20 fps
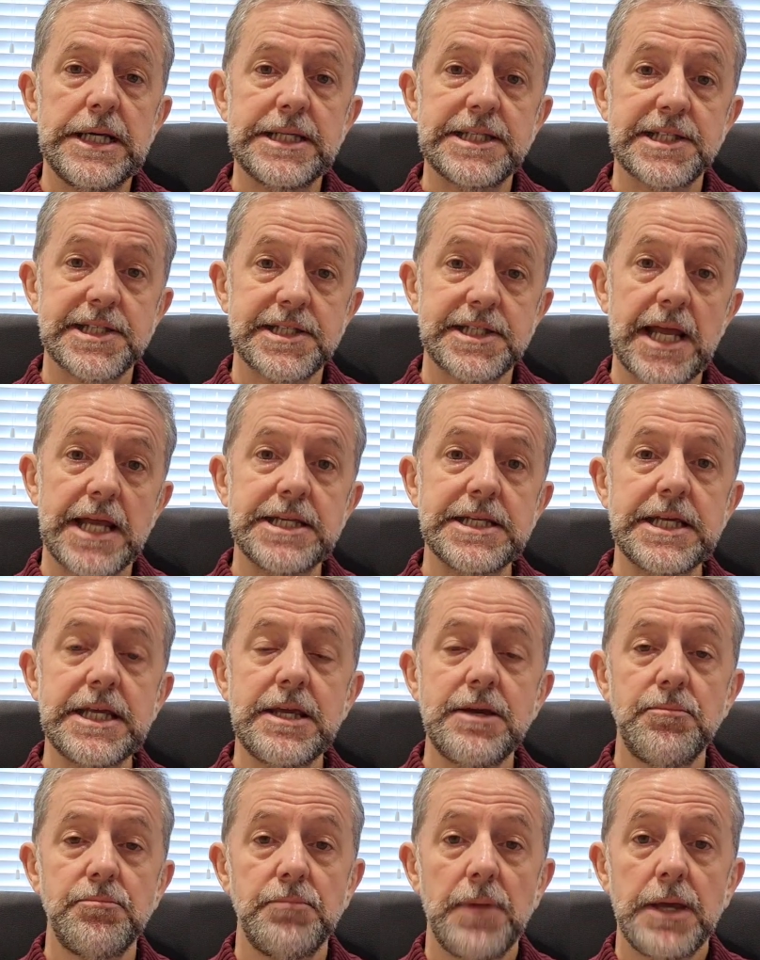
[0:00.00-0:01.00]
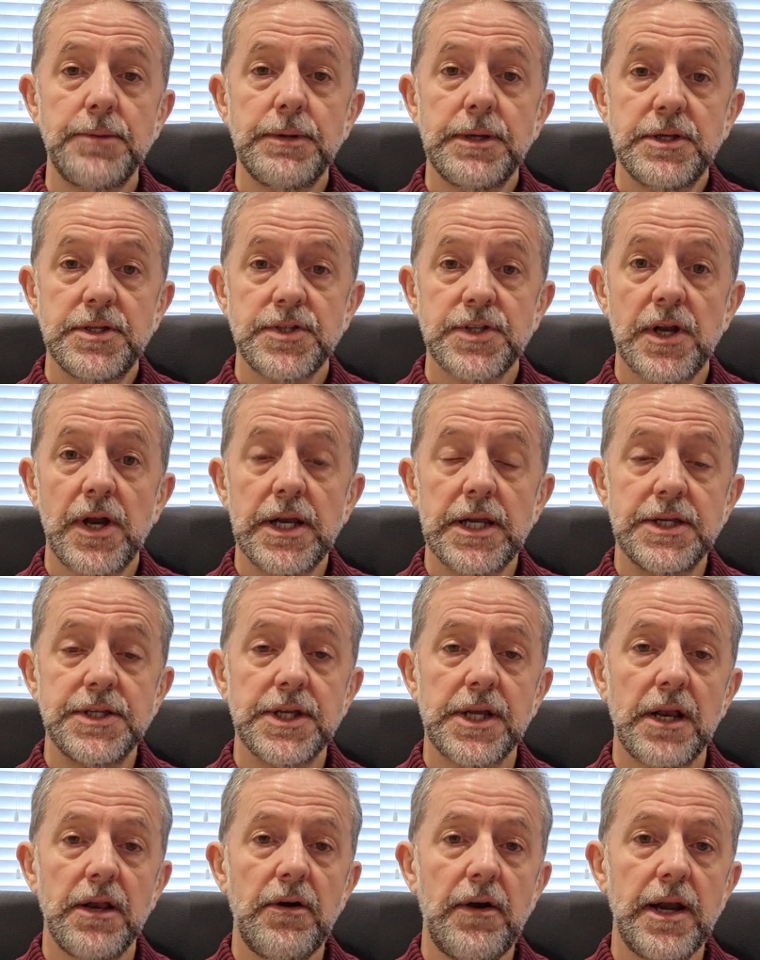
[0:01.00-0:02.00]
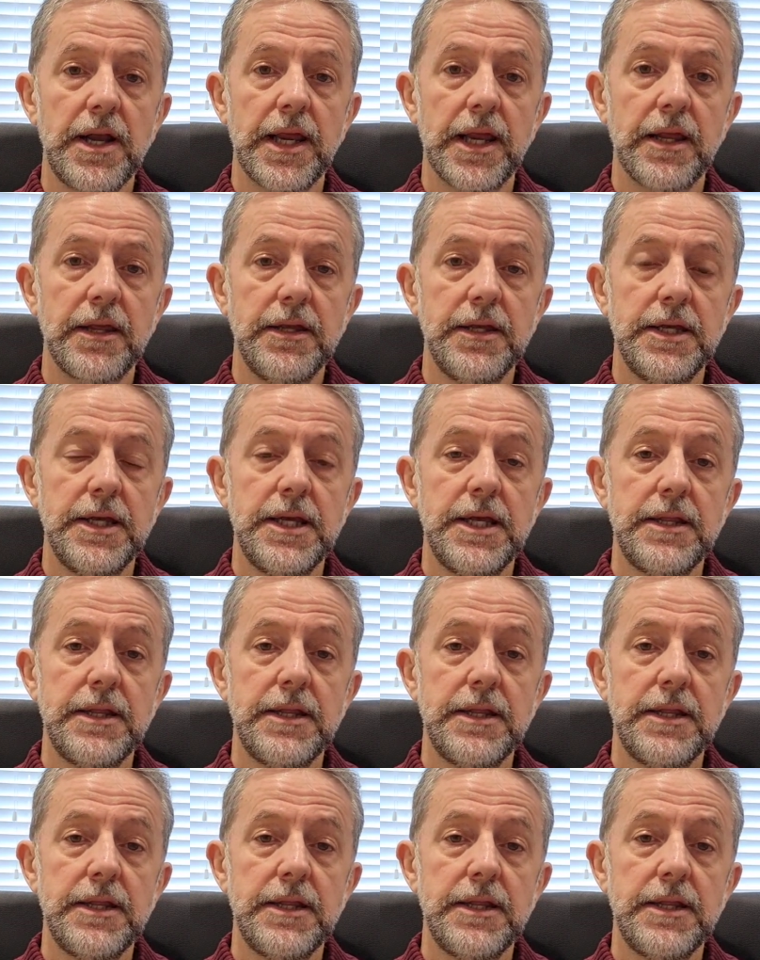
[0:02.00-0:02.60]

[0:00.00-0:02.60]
steady, maybe slightly declining,